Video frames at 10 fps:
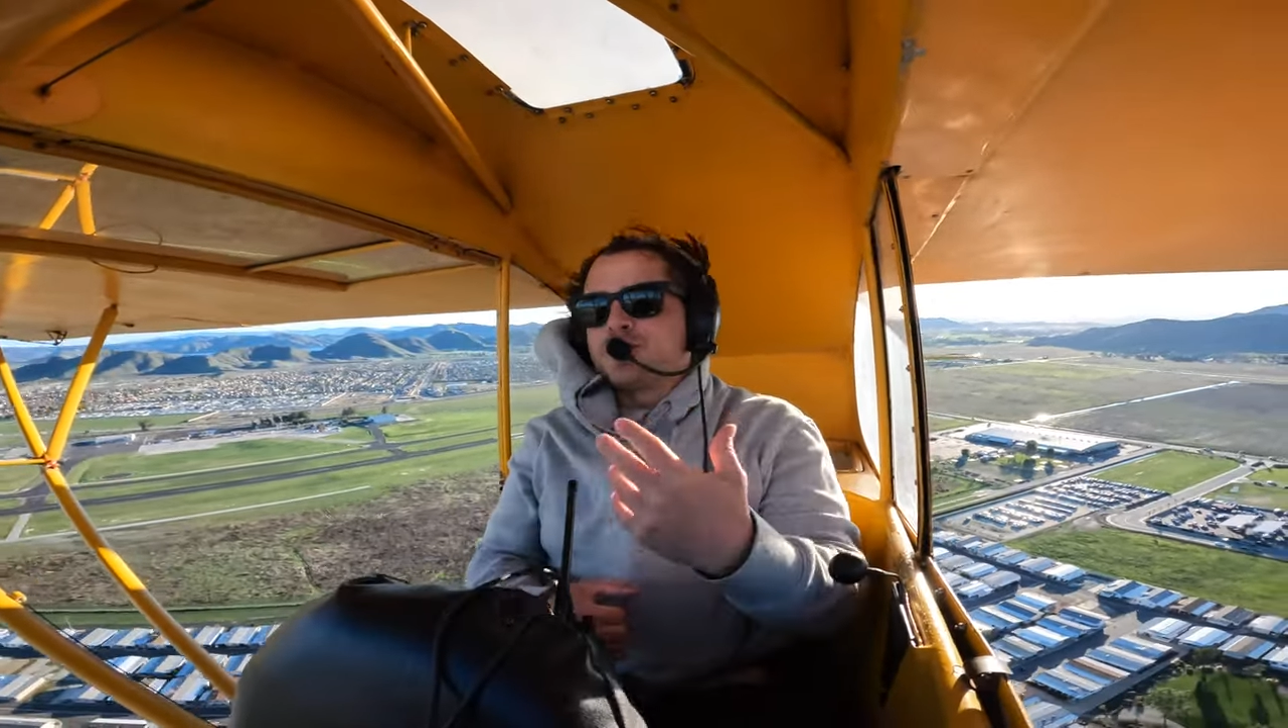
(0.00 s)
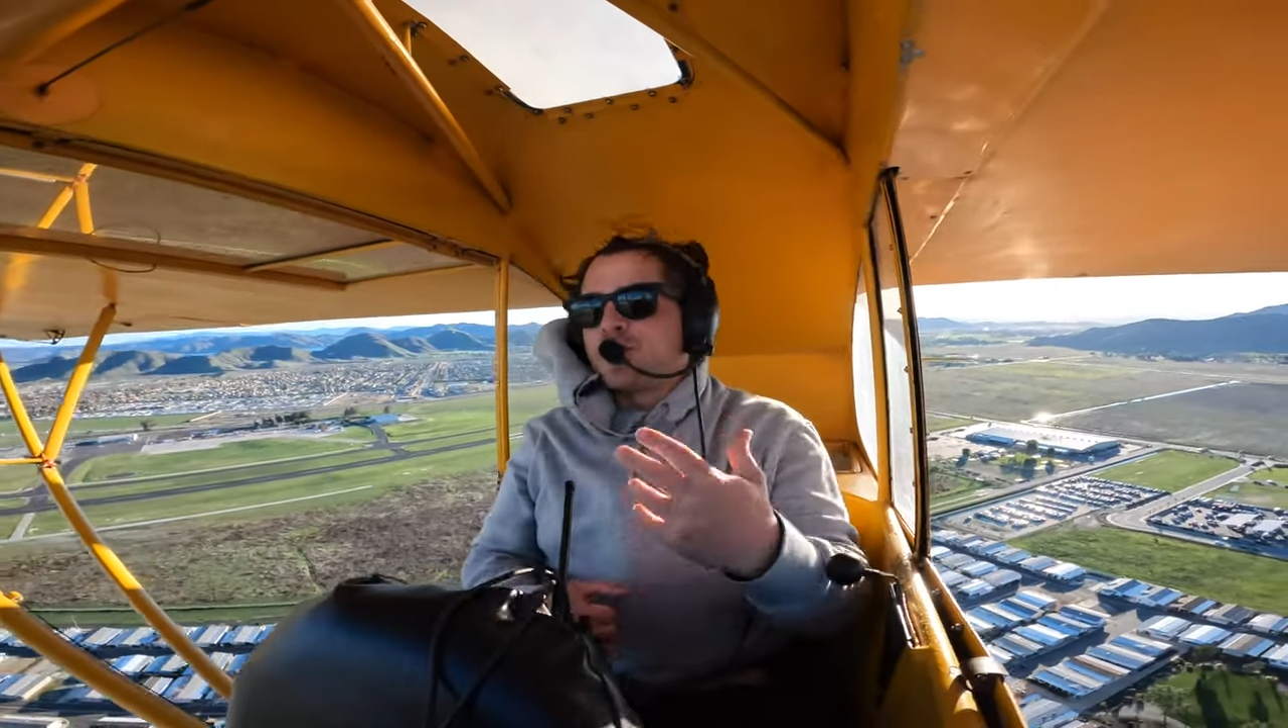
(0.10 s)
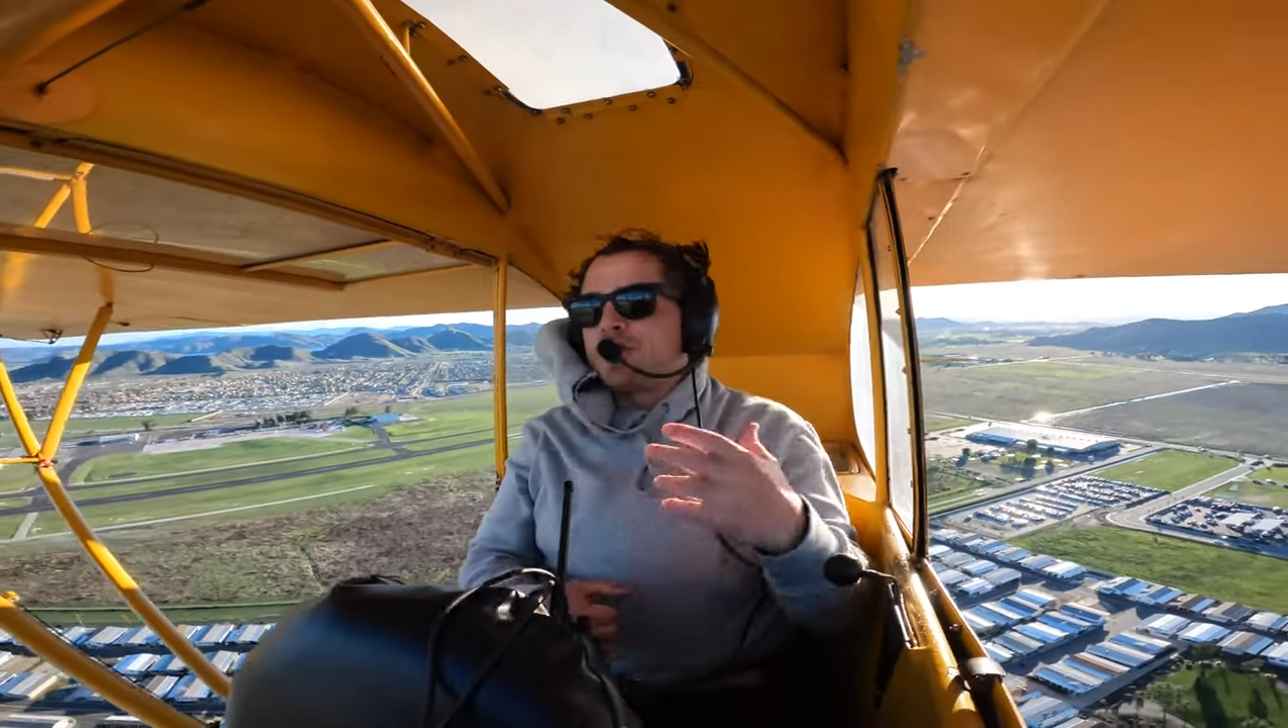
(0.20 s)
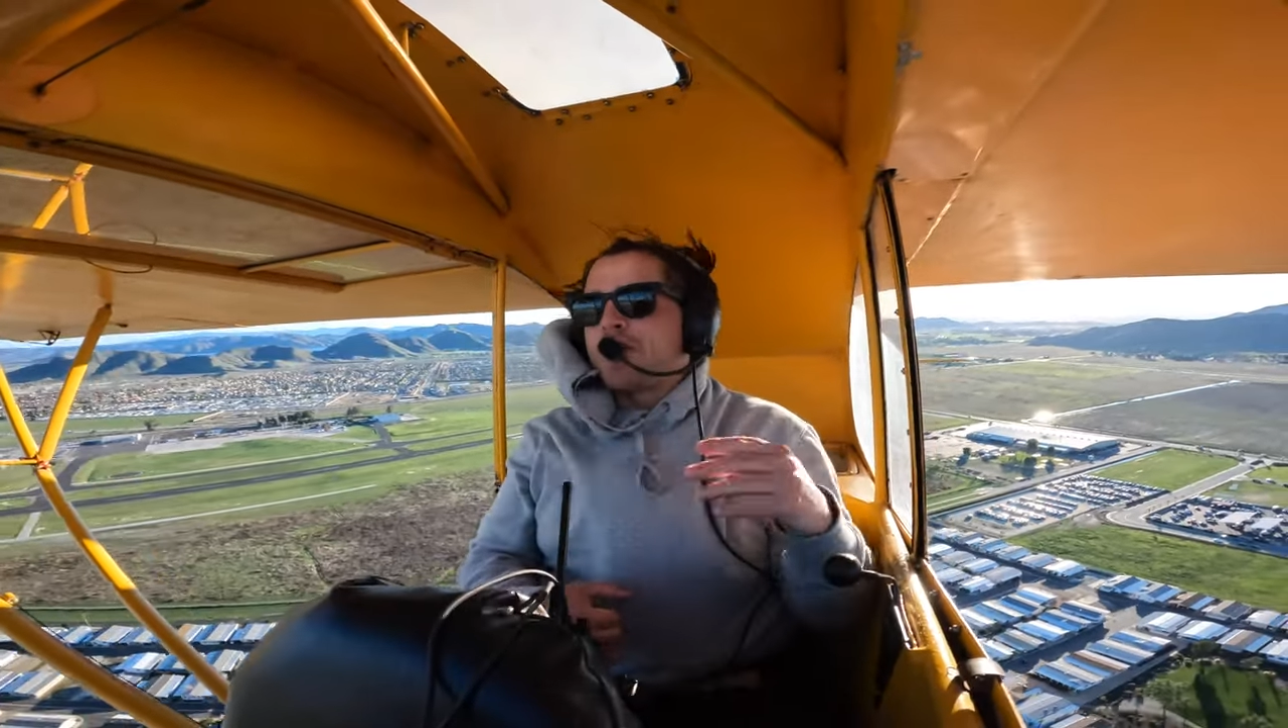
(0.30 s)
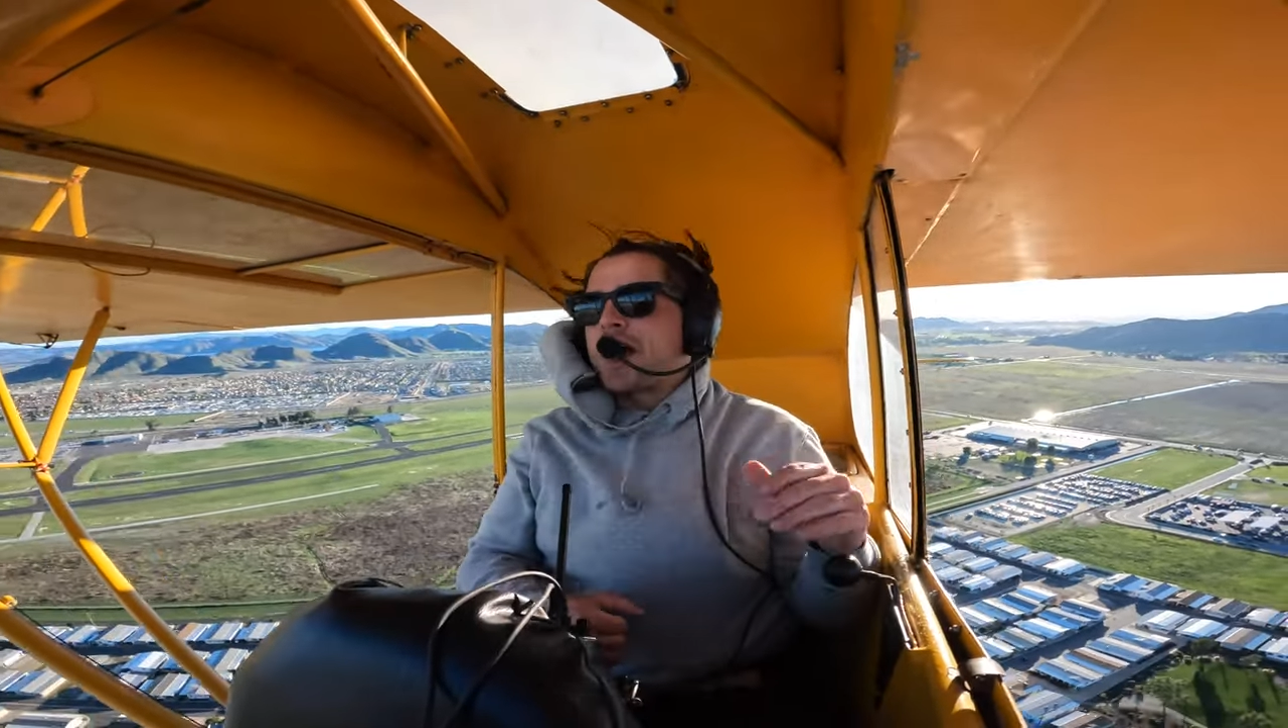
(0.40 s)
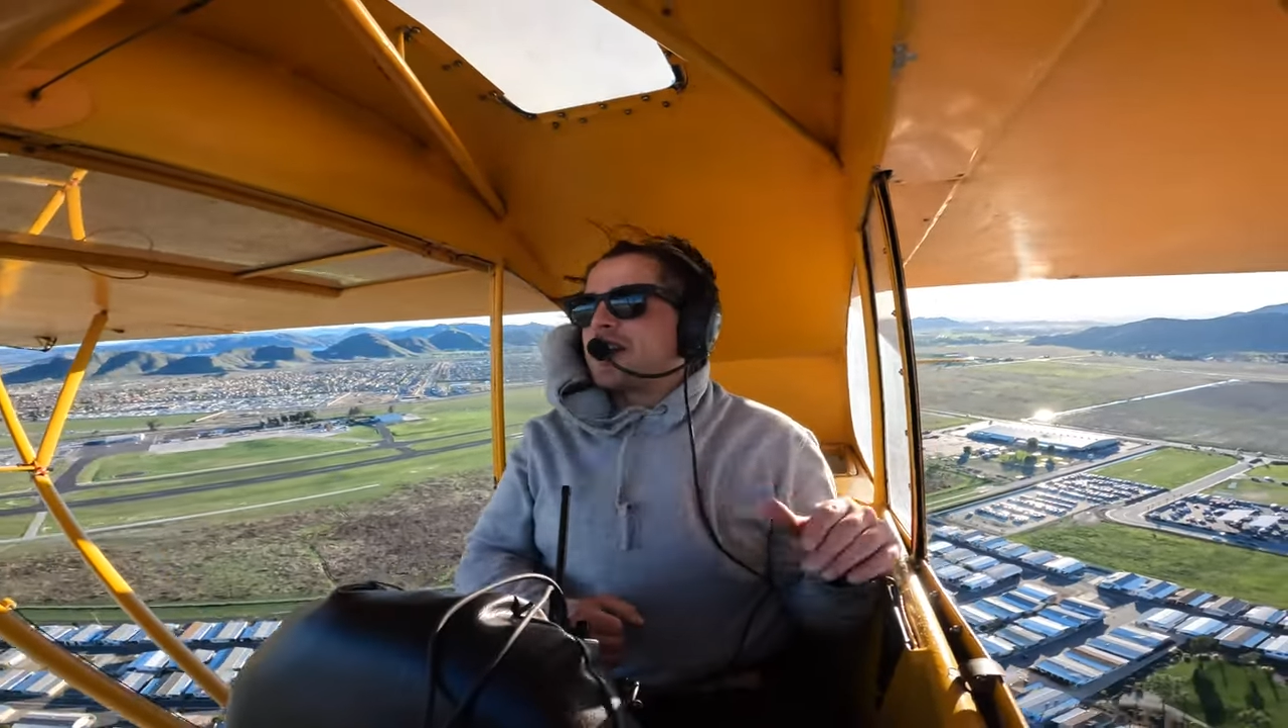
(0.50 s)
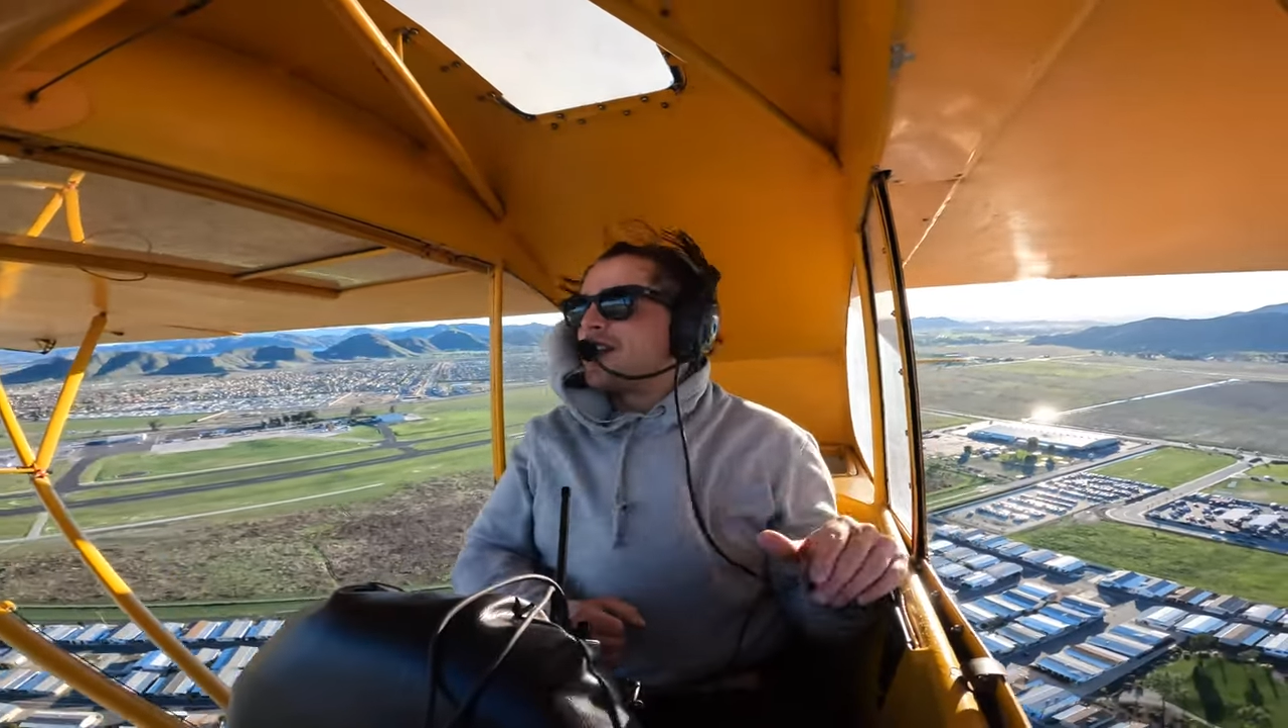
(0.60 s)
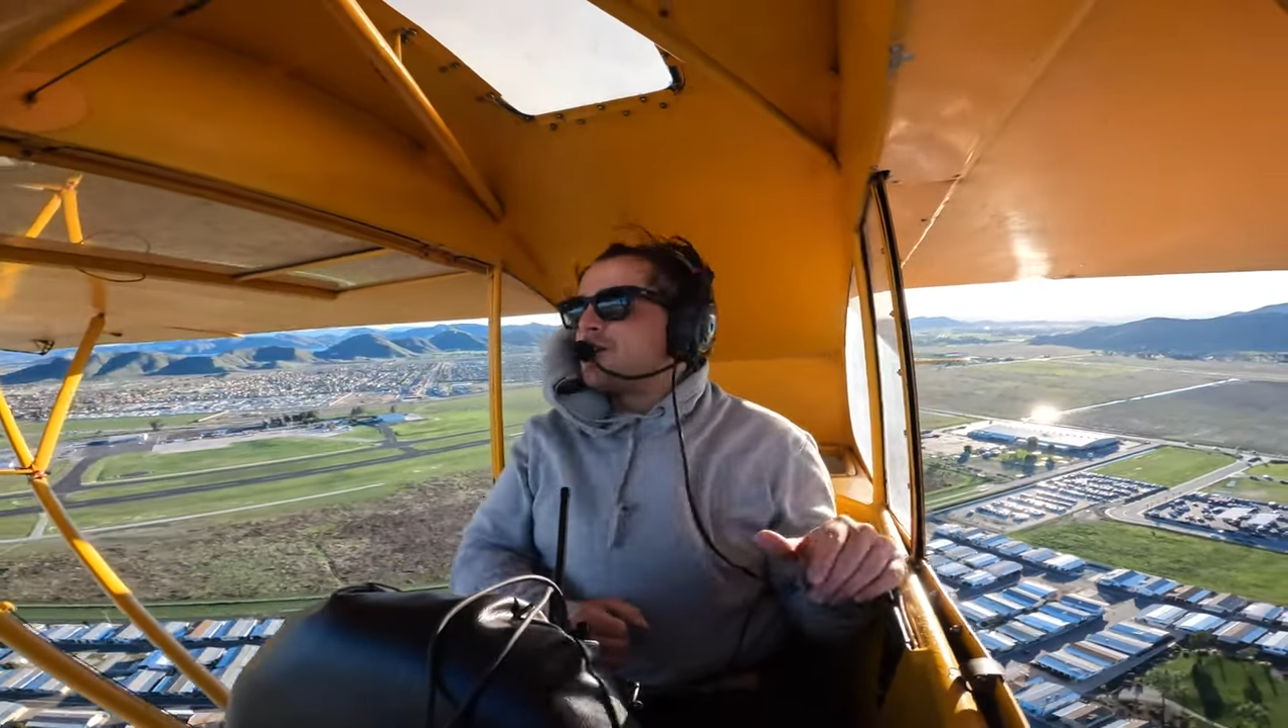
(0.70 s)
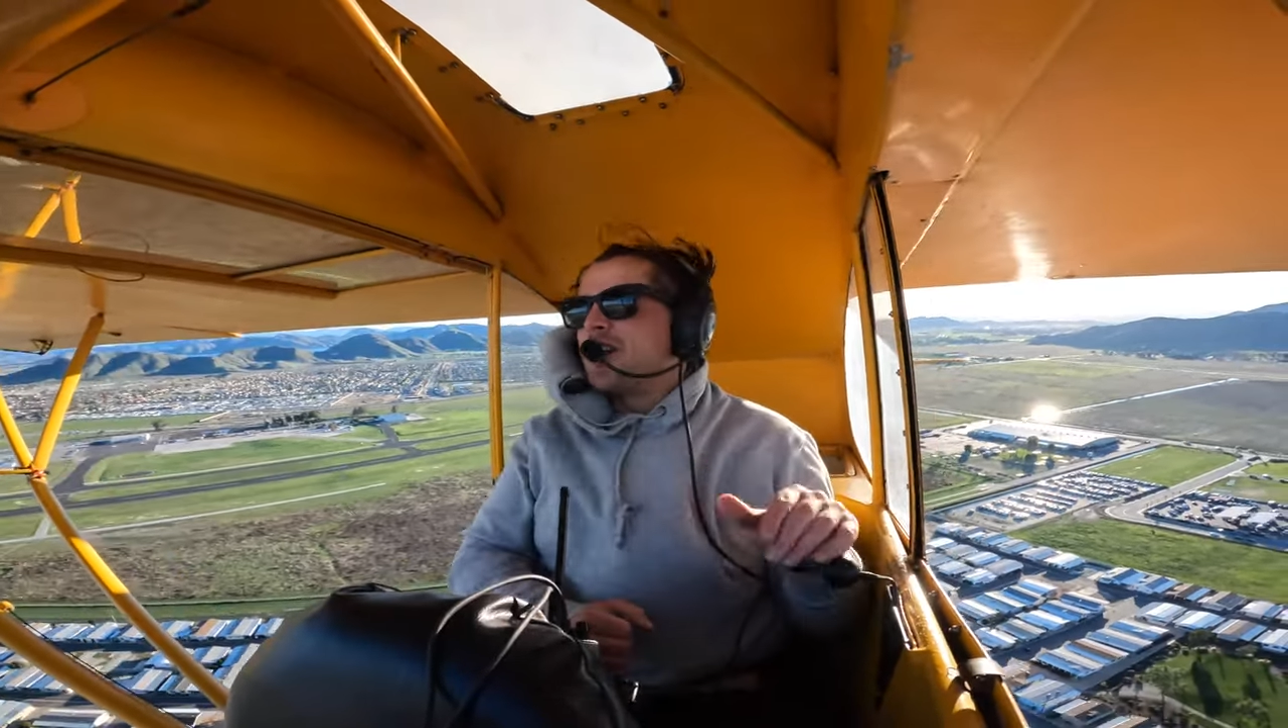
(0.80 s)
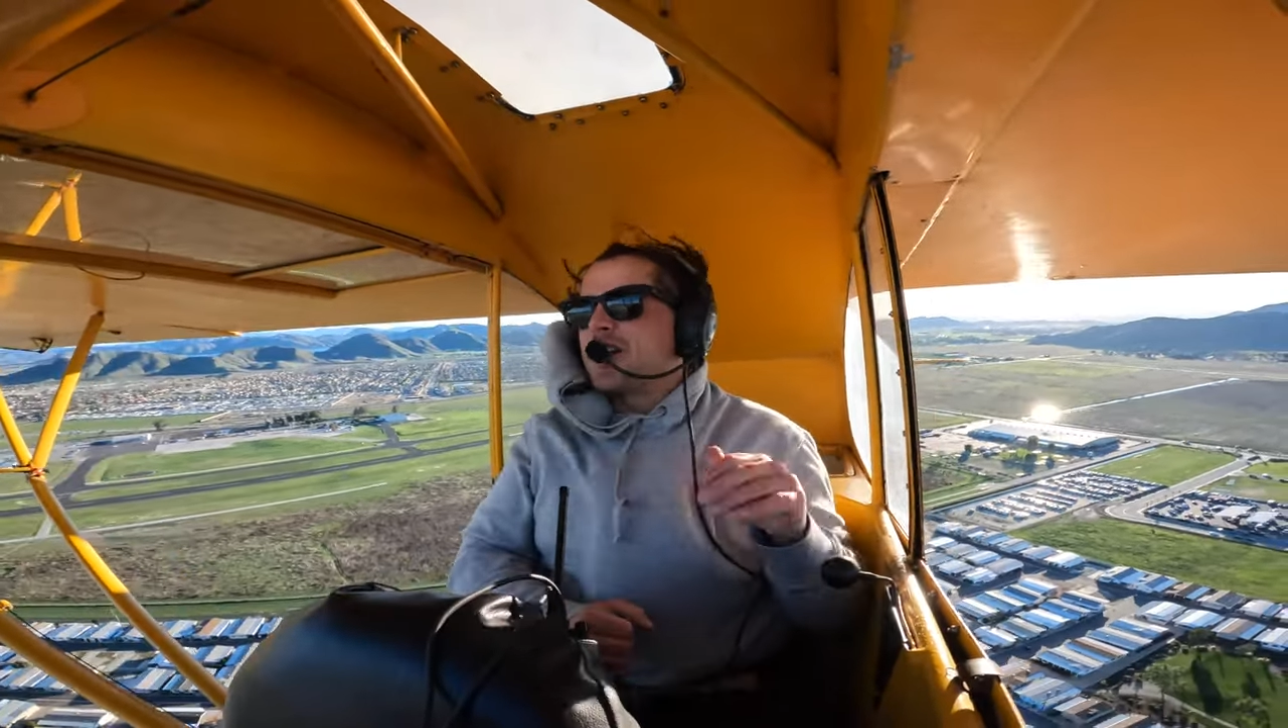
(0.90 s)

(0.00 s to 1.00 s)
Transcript: pointed back at him.